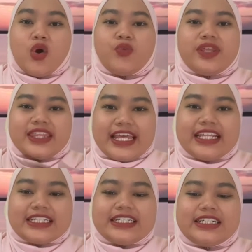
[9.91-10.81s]
with
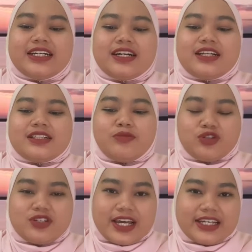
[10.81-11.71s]
title
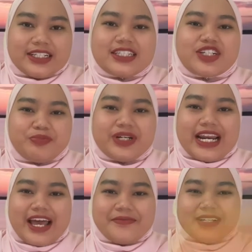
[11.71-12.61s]
Motorcycle Triple Clamp.